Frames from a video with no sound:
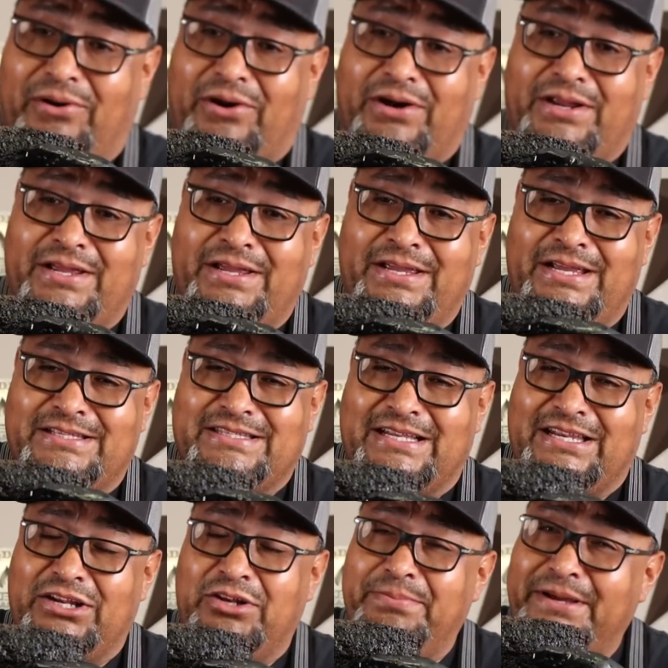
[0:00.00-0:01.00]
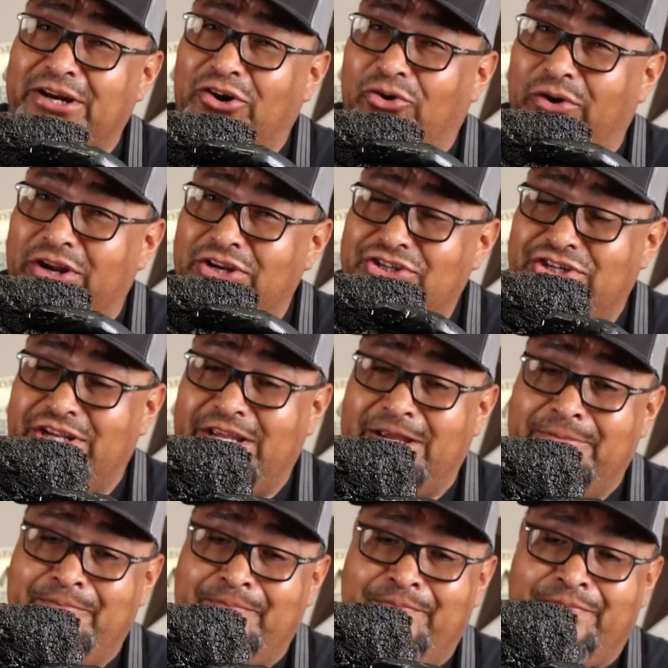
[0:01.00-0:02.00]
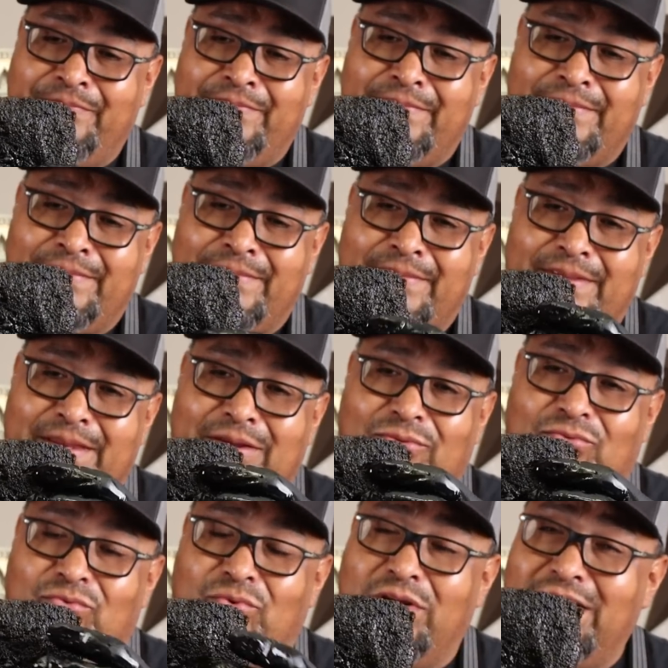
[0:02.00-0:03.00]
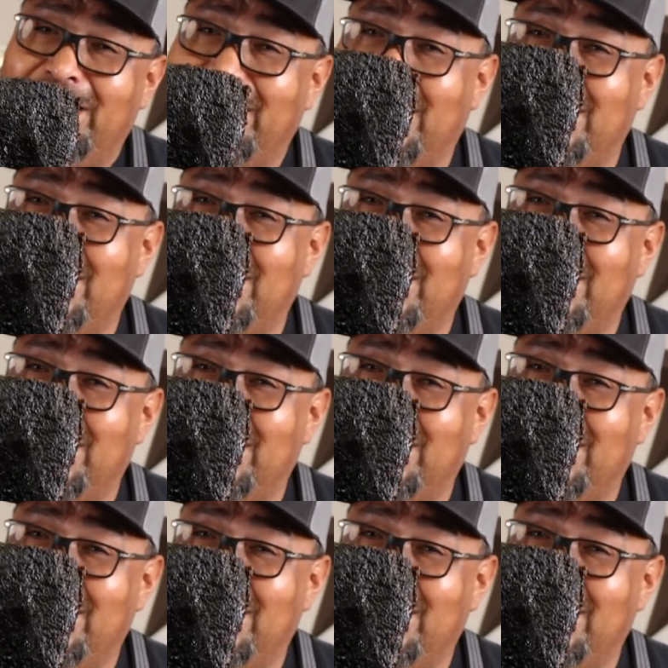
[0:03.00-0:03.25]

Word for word: bark. It's a little bit crunchy, really